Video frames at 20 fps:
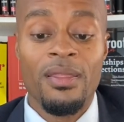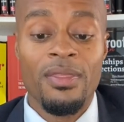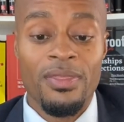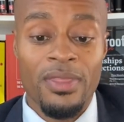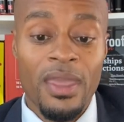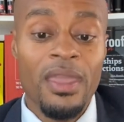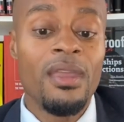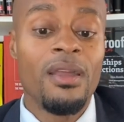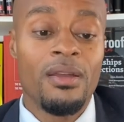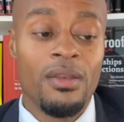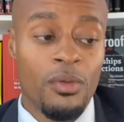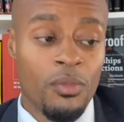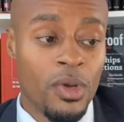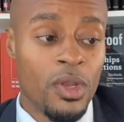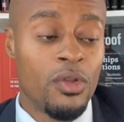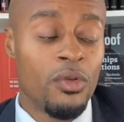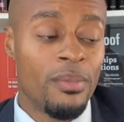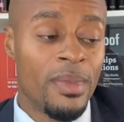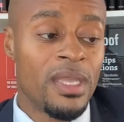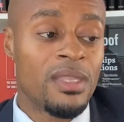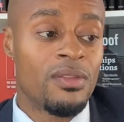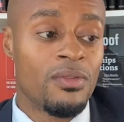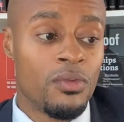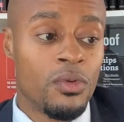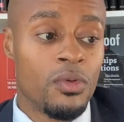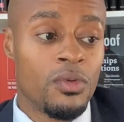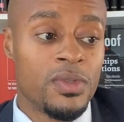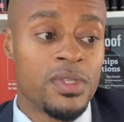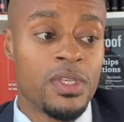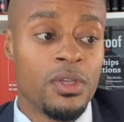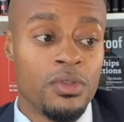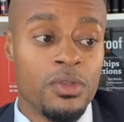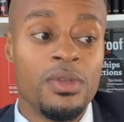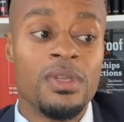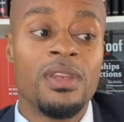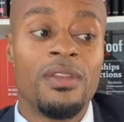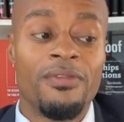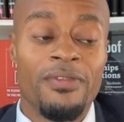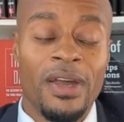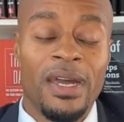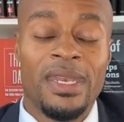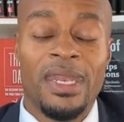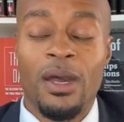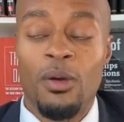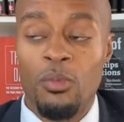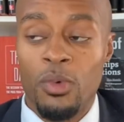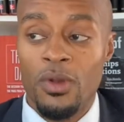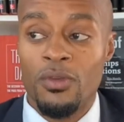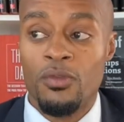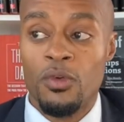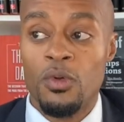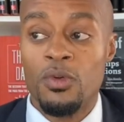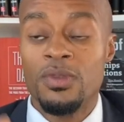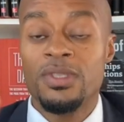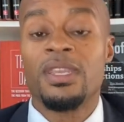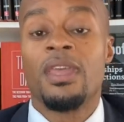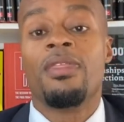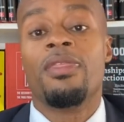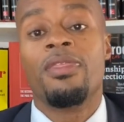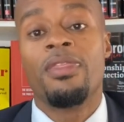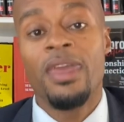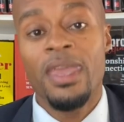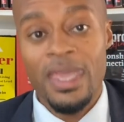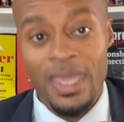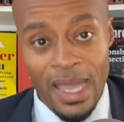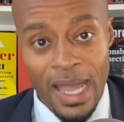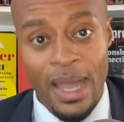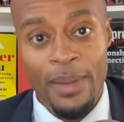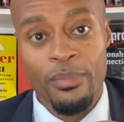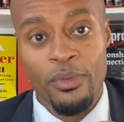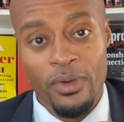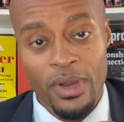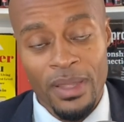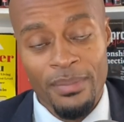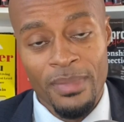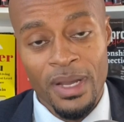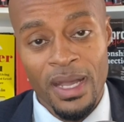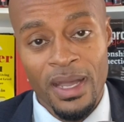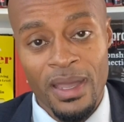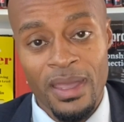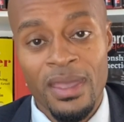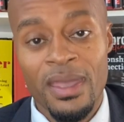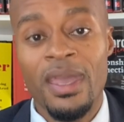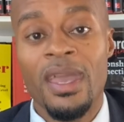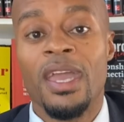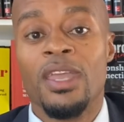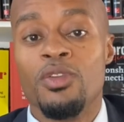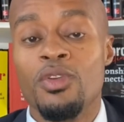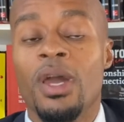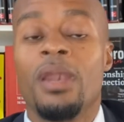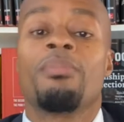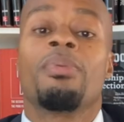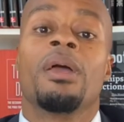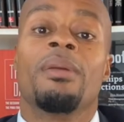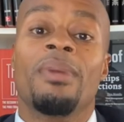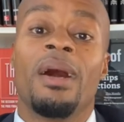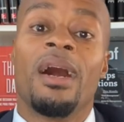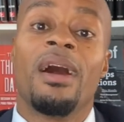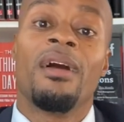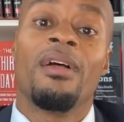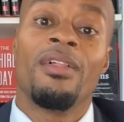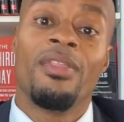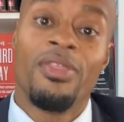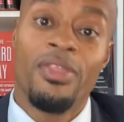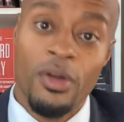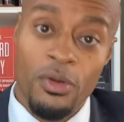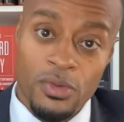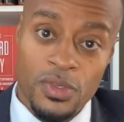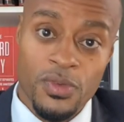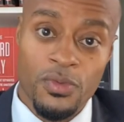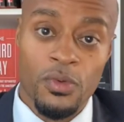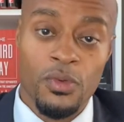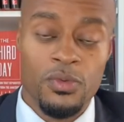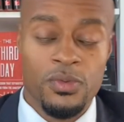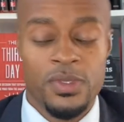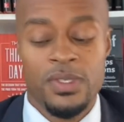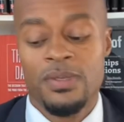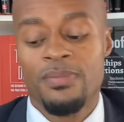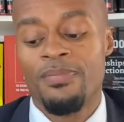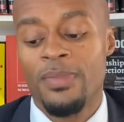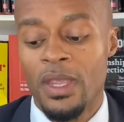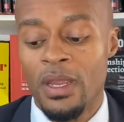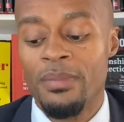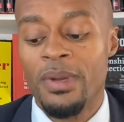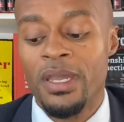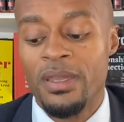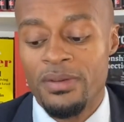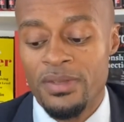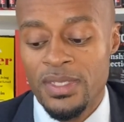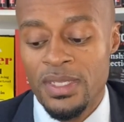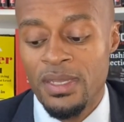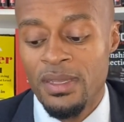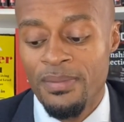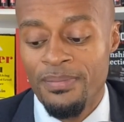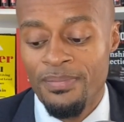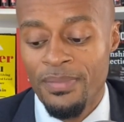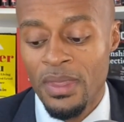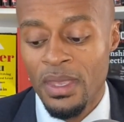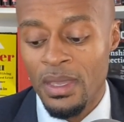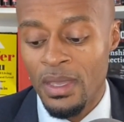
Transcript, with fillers: They are the one who make the rules. So you need to find out what rules they operate by, and you got to play by those rules. Everybody understand?